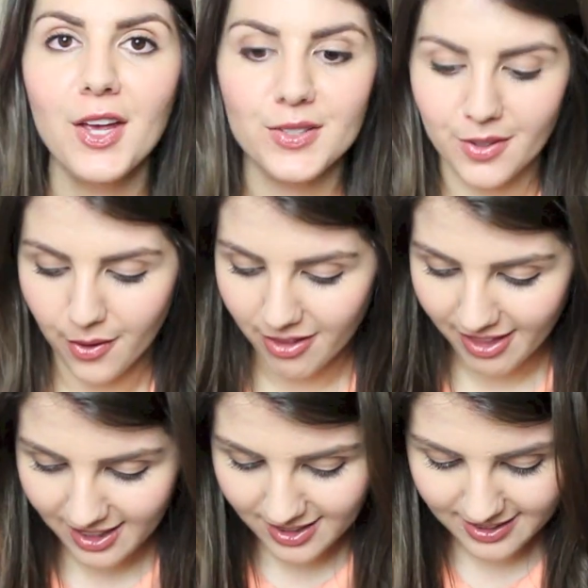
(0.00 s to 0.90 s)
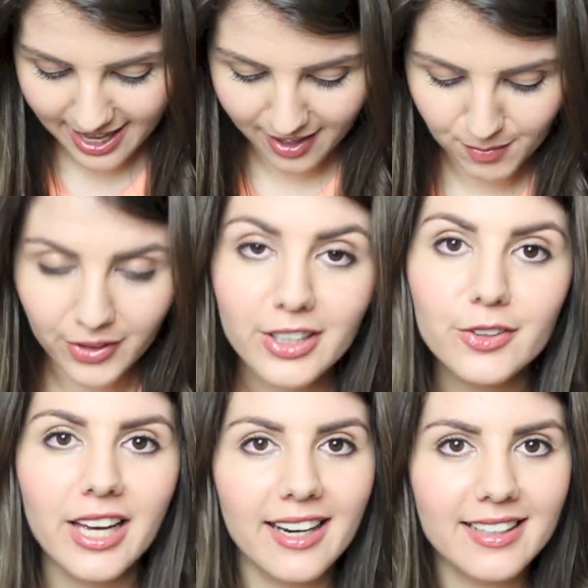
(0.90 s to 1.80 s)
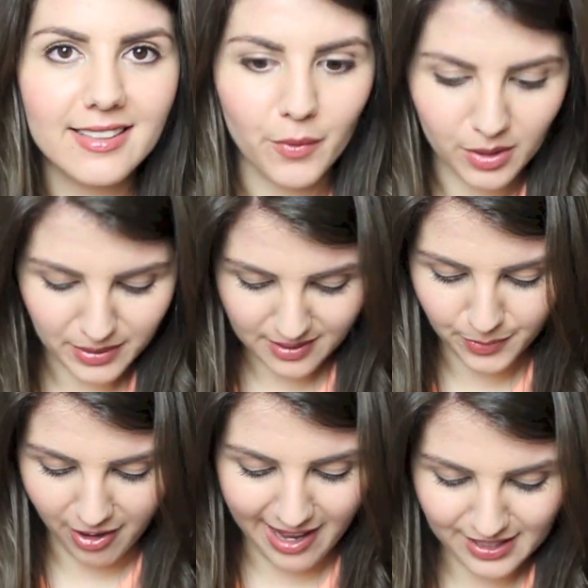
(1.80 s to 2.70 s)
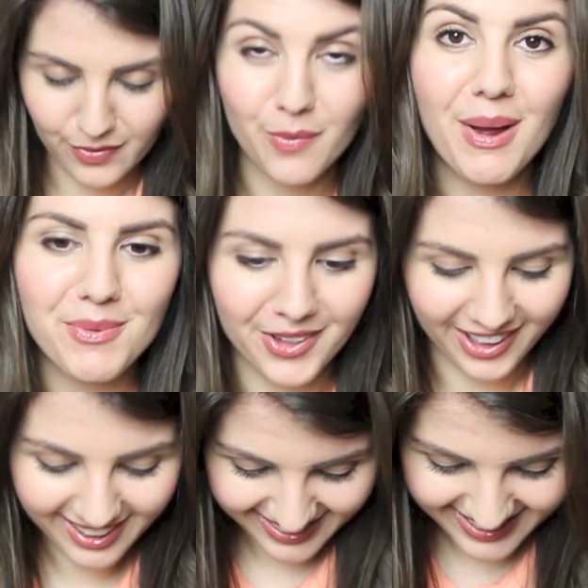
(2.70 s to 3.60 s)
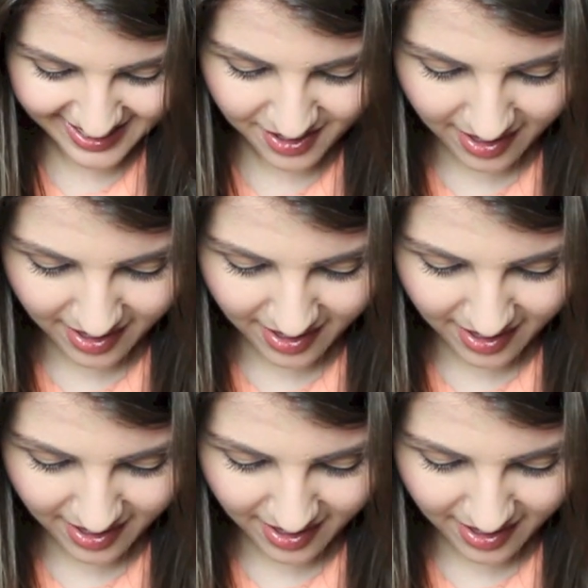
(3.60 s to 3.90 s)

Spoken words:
So that is that. I'm not going to look at it because I want to be surprised for my products.